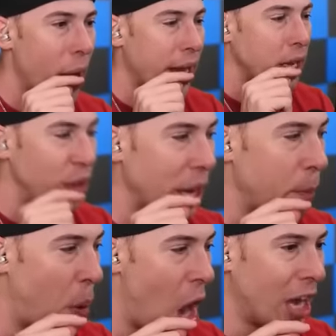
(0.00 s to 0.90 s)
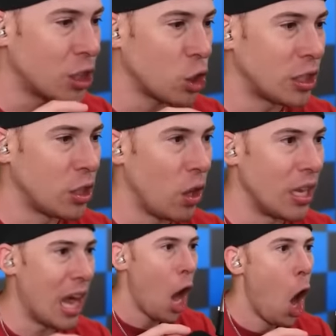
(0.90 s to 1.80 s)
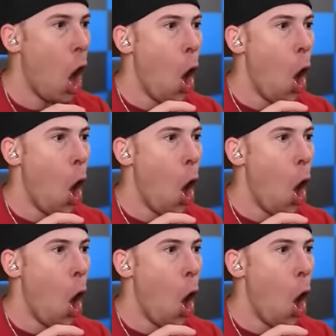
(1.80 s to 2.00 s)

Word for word: Wait, the imposter's still alive.